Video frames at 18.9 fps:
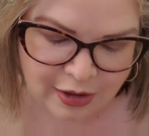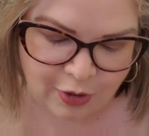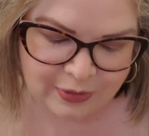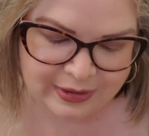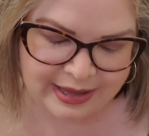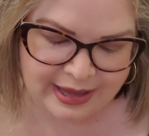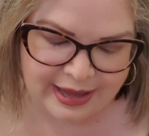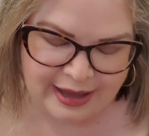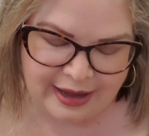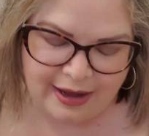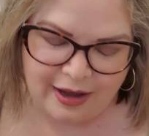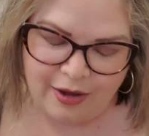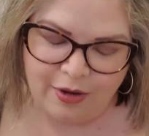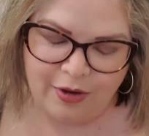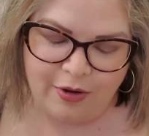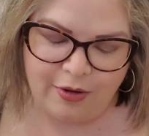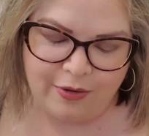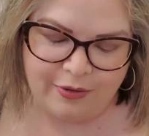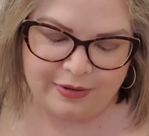Okay,
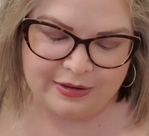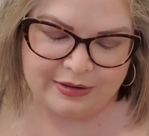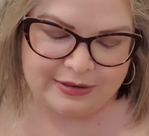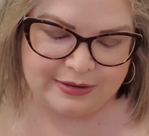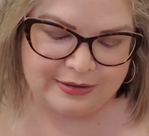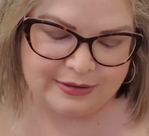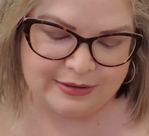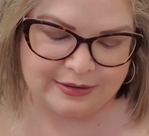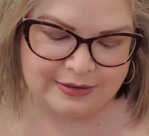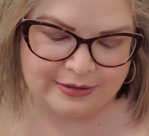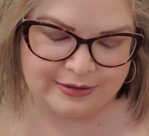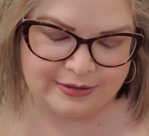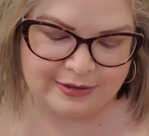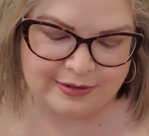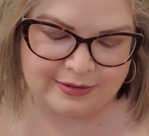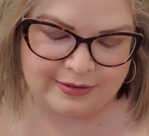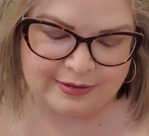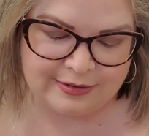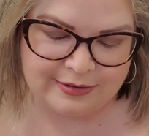oh,
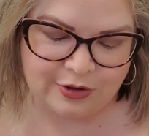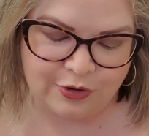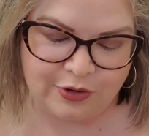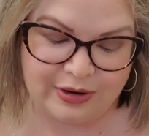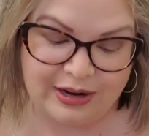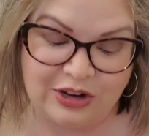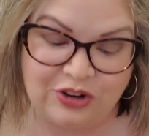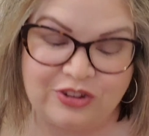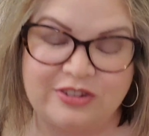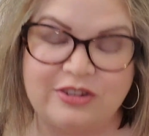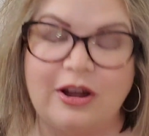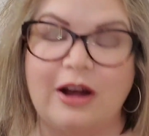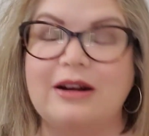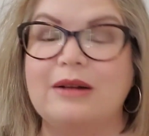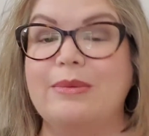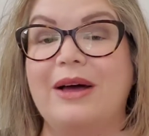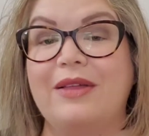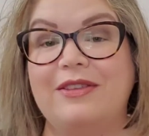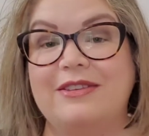this is so good. I just
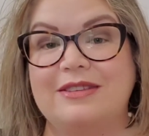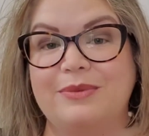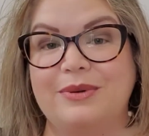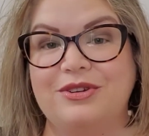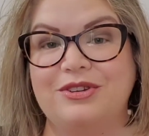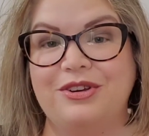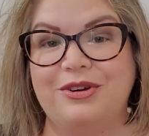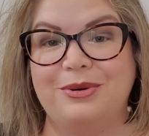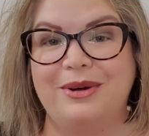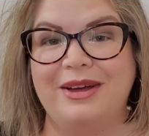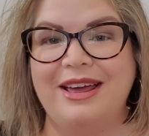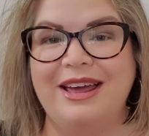talked about this one too.